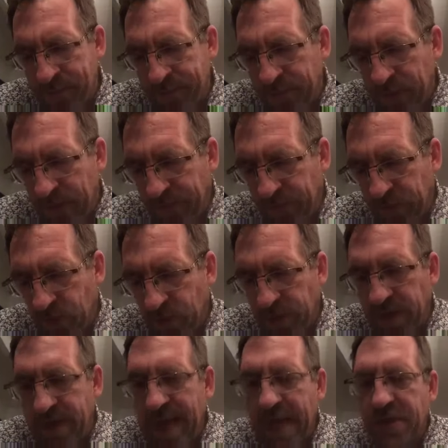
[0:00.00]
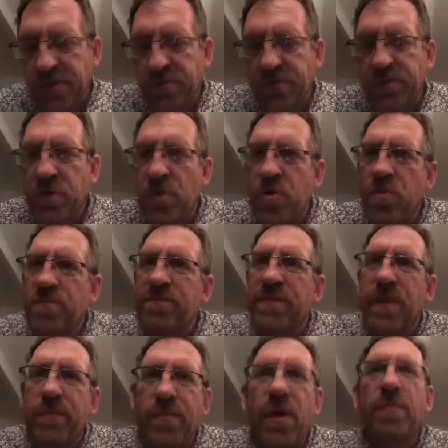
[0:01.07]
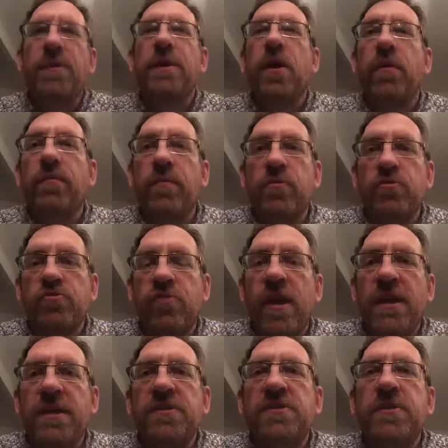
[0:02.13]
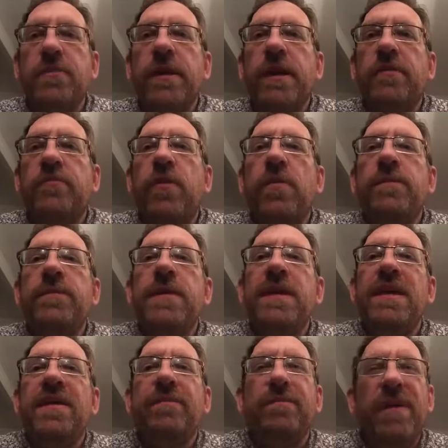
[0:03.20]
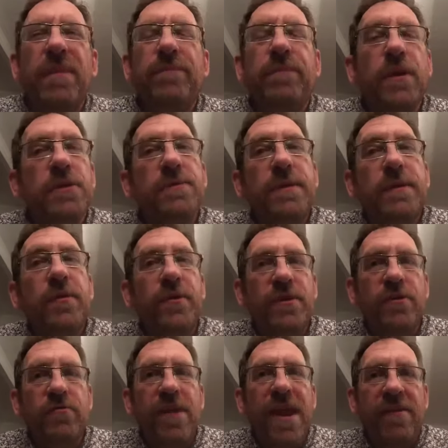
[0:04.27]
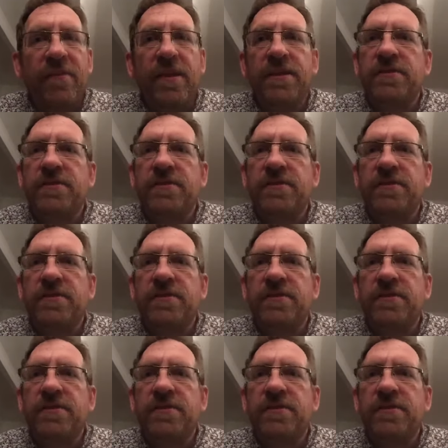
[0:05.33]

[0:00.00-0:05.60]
If you do it at the national school, you've probably got more trainers to pick from, but possibly not in your area.